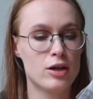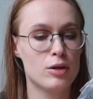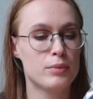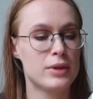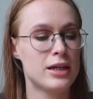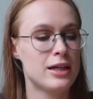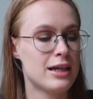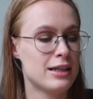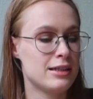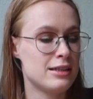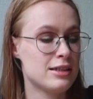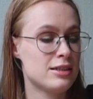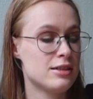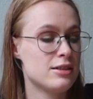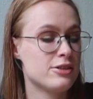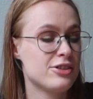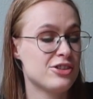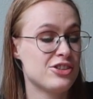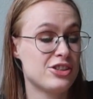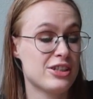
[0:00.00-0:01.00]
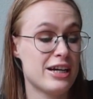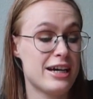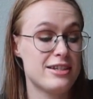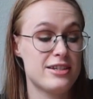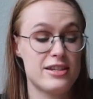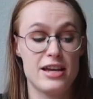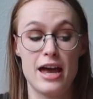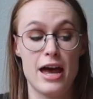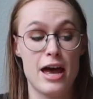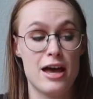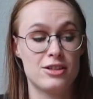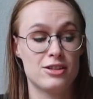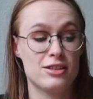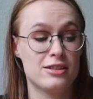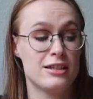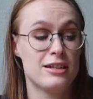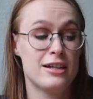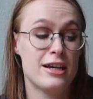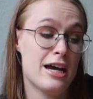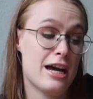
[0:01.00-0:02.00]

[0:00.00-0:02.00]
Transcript: on me, and this is a size S,